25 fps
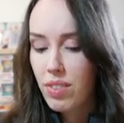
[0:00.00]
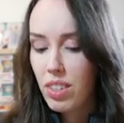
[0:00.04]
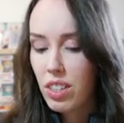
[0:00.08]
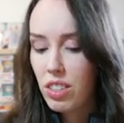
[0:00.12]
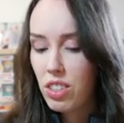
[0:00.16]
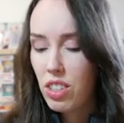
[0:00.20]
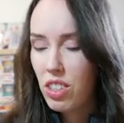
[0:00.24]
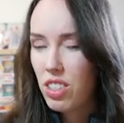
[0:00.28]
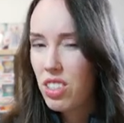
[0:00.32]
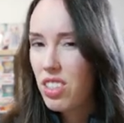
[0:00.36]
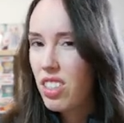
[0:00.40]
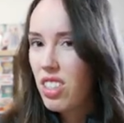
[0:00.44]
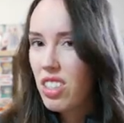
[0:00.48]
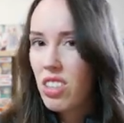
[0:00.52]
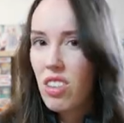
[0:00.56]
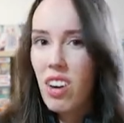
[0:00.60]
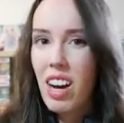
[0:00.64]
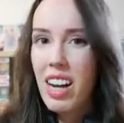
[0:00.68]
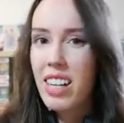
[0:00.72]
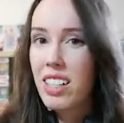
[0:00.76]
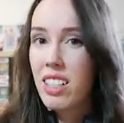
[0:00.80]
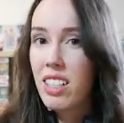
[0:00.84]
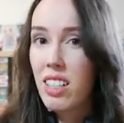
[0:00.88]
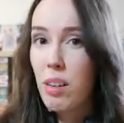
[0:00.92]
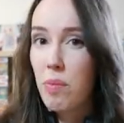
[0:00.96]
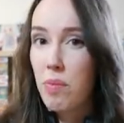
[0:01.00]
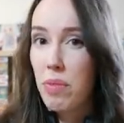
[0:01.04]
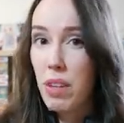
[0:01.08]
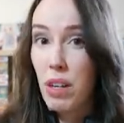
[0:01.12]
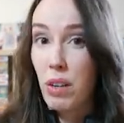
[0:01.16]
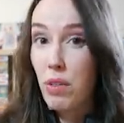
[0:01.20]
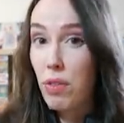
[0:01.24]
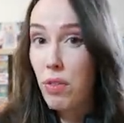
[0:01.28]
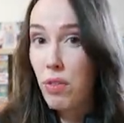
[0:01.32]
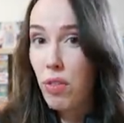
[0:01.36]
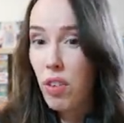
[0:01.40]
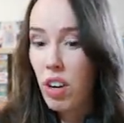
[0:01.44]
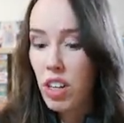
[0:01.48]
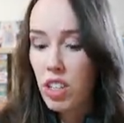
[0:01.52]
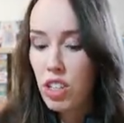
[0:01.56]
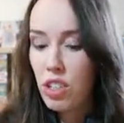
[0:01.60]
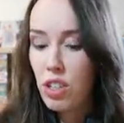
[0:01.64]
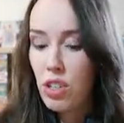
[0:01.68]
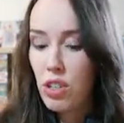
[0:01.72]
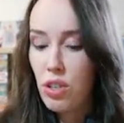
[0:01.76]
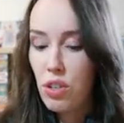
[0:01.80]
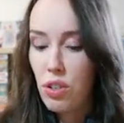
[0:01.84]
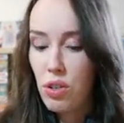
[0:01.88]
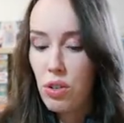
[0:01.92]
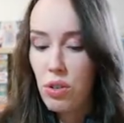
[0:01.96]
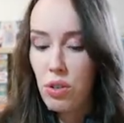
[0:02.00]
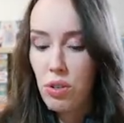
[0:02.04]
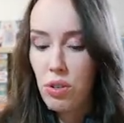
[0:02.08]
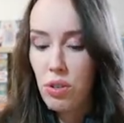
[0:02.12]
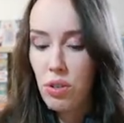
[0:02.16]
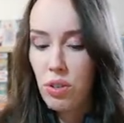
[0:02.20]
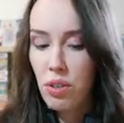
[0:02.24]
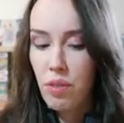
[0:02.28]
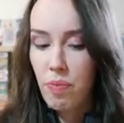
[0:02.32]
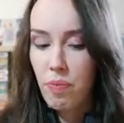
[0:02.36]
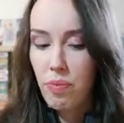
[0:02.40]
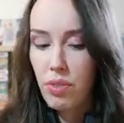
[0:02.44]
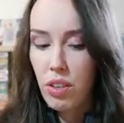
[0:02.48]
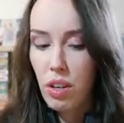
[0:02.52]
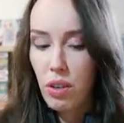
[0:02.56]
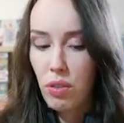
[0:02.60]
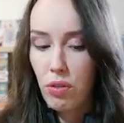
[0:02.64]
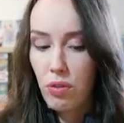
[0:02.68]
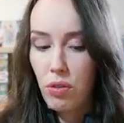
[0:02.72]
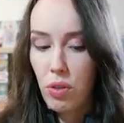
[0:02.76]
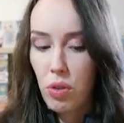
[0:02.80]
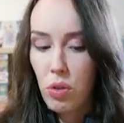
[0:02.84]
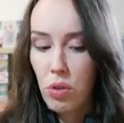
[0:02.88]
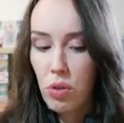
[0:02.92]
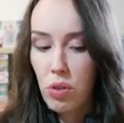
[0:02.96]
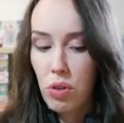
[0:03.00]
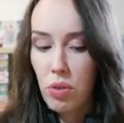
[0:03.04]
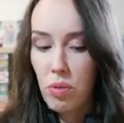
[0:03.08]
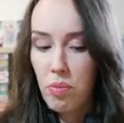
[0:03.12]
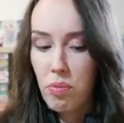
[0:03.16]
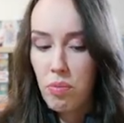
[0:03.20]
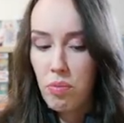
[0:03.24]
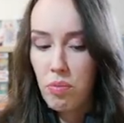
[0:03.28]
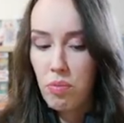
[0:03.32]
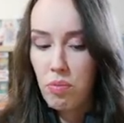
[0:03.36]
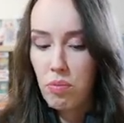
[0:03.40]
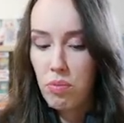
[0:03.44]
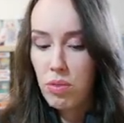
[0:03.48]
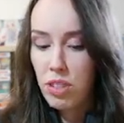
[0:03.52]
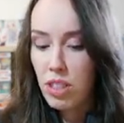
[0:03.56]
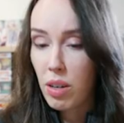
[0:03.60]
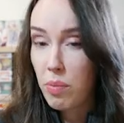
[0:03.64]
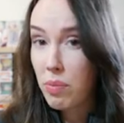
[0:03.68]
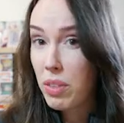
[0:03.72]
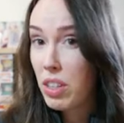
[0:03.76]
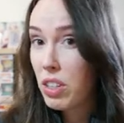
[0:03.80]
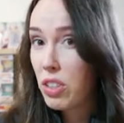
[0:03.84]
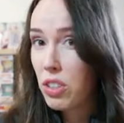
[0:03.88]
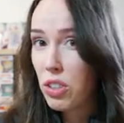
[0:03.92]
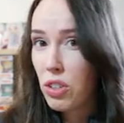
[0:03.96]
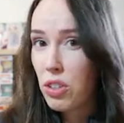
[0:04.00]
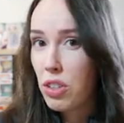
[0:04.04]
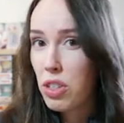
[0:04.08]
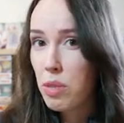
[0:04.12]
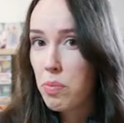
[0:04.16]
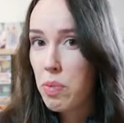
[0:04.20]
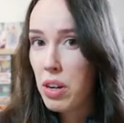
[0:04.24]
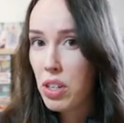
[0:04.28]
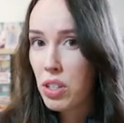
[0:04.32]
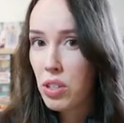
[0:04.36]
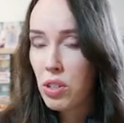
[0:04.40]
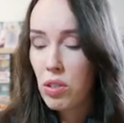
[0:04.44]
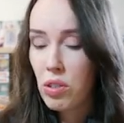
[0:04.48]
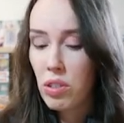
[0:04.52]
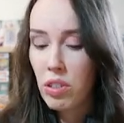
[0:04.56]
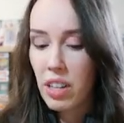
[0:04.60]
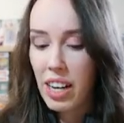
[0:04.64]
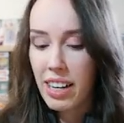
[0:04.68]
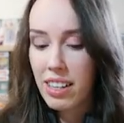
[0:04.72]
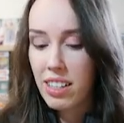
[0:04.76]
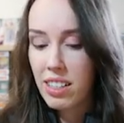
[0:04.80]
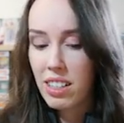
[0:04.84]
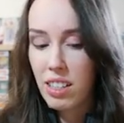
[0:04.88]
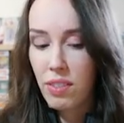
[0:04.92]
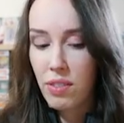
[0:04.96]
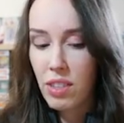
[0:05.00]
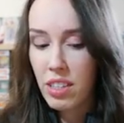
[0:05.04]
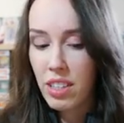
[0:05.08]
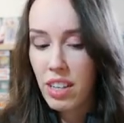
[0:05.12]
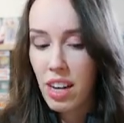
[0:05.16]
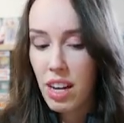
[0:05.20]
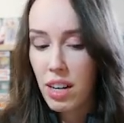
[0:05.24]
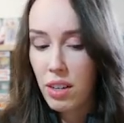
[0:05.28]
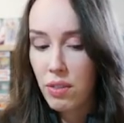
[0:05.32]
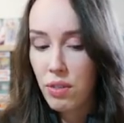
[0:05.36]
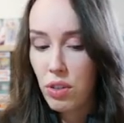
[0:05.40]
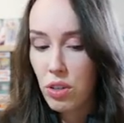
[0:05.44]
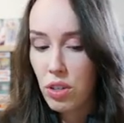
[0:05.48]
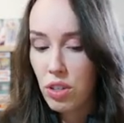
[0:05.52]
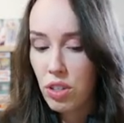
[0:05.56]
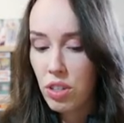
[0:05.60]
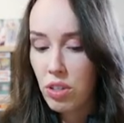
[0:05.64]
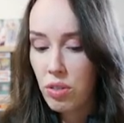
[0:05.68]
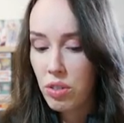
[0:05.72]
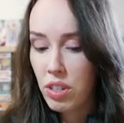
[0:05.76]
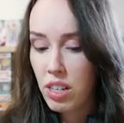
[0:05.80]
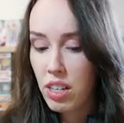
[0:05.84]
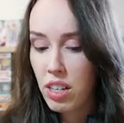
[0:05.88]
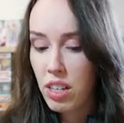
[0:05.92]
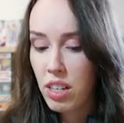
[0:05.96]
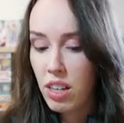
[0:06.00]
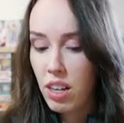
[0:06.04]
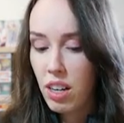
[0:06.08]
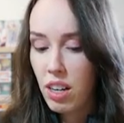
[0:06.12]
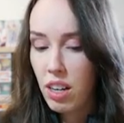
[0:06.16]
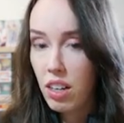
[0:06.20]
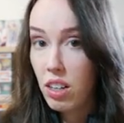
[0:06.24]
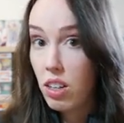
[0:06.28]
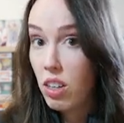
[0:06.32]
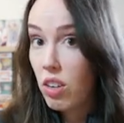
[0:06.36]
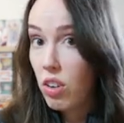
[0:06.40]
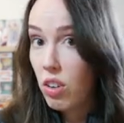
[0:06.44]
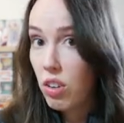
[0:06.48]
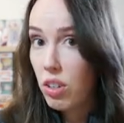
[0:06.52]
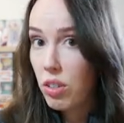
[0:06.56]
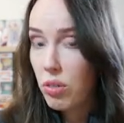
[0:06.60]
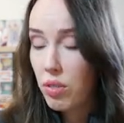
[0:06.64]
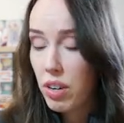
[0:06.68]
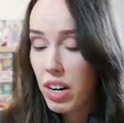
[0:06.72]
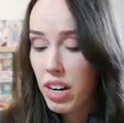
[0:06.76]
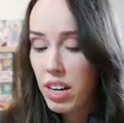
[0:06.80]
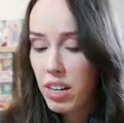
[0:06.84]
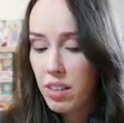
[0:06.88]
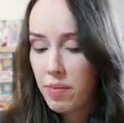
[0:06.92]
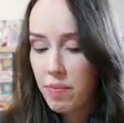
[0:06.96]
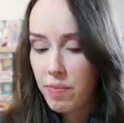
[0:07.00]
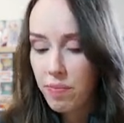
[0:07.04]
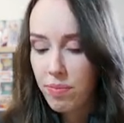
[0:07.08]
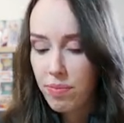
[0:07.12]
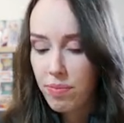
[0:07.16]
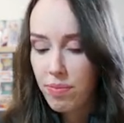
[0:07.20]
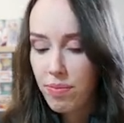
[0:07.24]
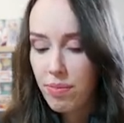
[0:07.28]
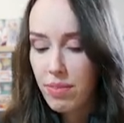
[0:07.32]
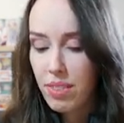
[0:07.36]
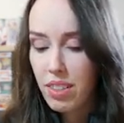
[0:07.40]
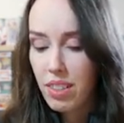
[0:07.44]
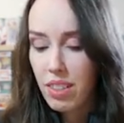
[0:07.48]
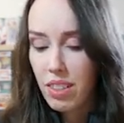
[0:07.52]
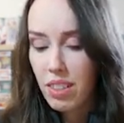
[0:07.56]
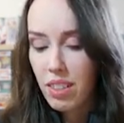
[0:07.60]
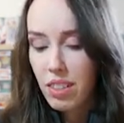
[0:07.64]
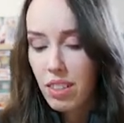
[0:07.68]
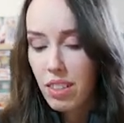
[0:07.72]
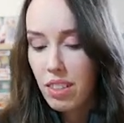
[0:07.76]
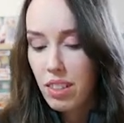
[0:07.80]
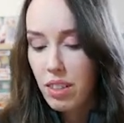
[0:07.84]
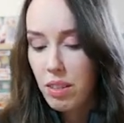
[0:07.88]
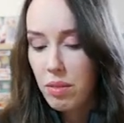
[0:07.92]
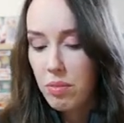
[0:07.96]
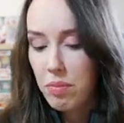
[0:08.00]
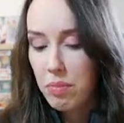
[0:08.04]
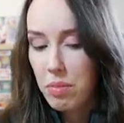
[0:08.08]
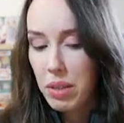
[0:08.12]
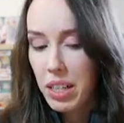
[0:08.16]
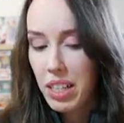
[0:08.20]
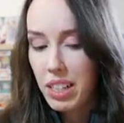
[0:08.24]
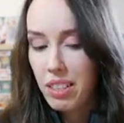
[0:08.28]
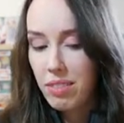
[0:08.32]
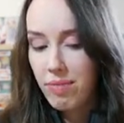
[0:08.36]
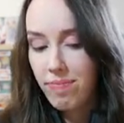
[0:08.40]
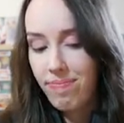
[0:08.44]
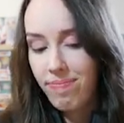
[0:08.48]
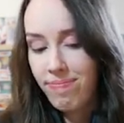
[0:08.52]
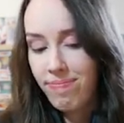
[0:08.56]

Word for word: just designed something fresh and new for something so special like a seventh anniversary God Rare. But